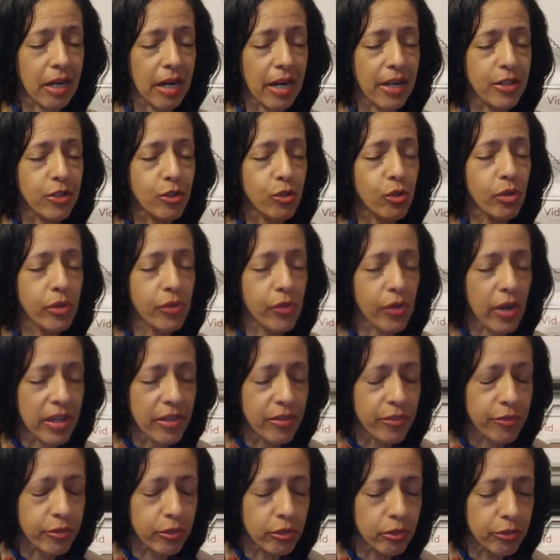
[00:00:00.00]
Are you
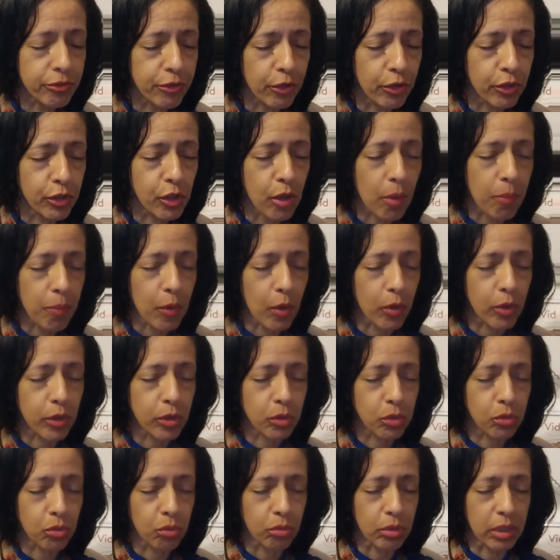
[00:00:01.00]
grateful for the
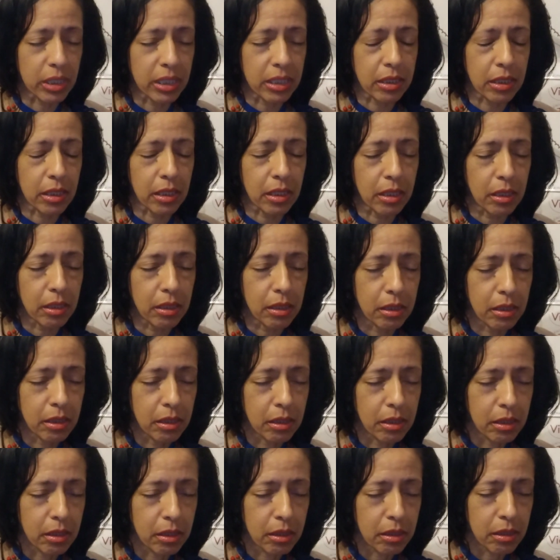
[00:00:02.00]
opportunity
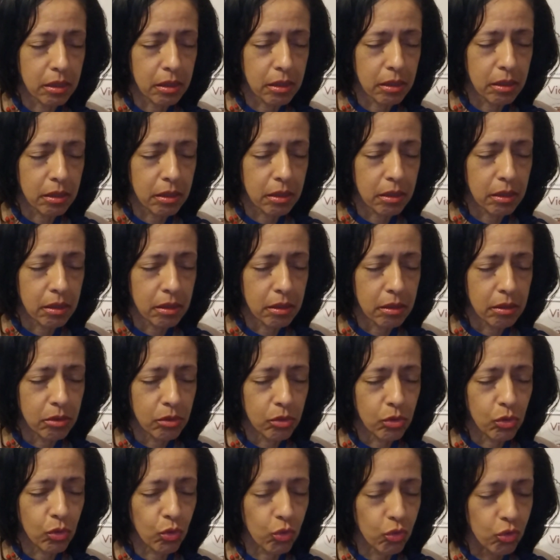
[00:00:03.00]

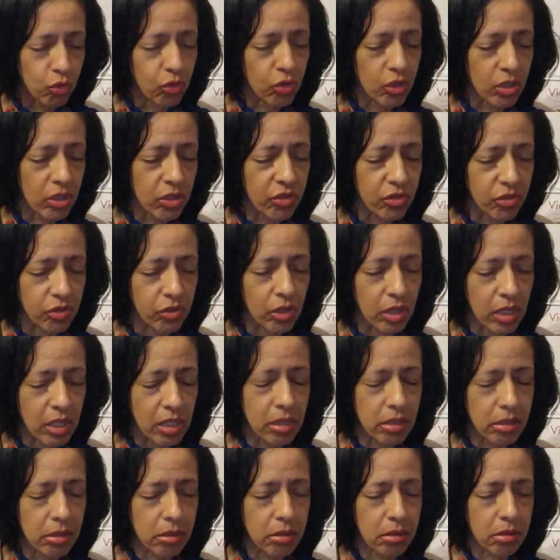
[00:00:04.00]
to see
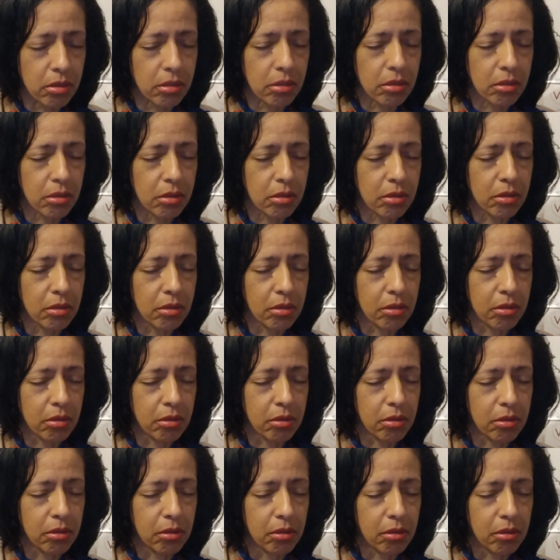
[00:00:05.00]
things
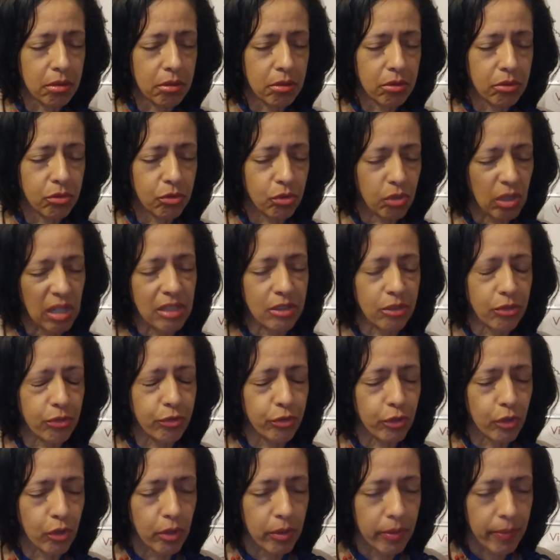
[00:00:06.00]

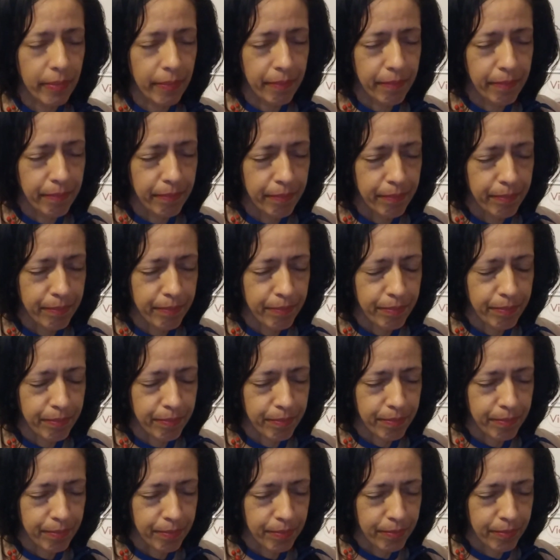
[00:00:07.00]
transform?
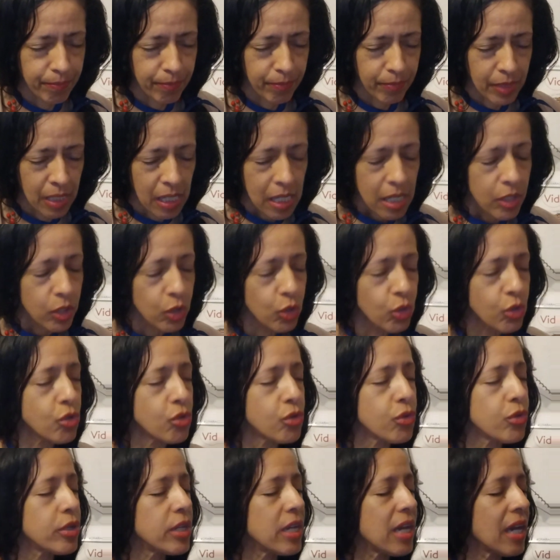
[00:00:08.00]
Do
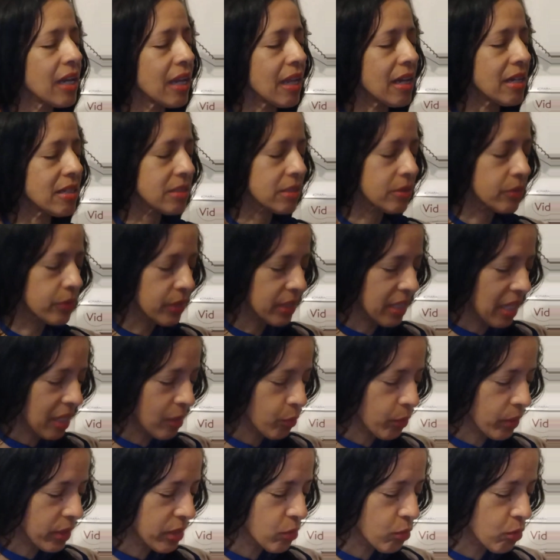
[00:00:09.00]
you realize
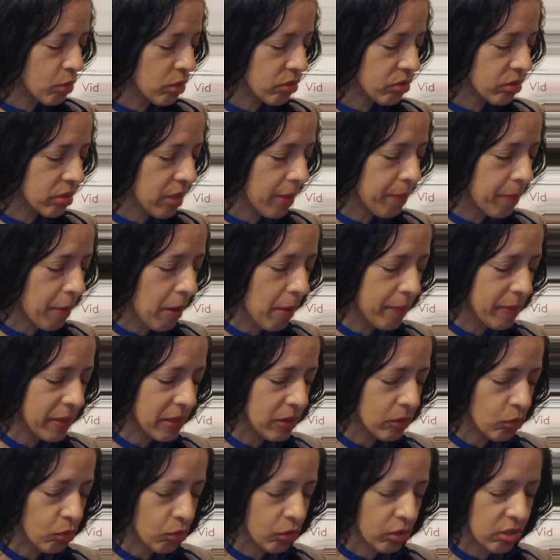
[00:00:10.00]
that when you step up
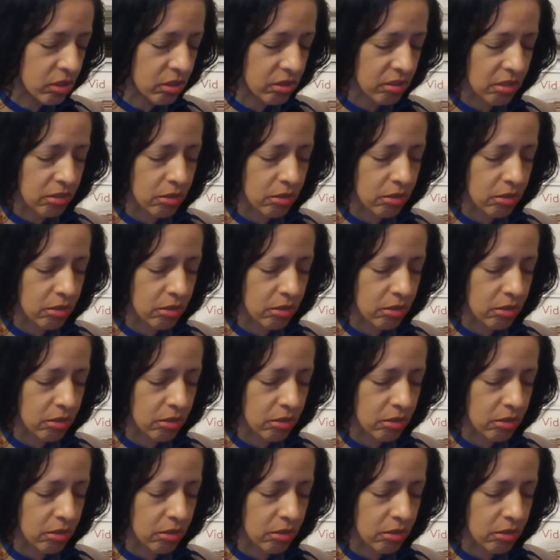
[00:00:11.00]
into this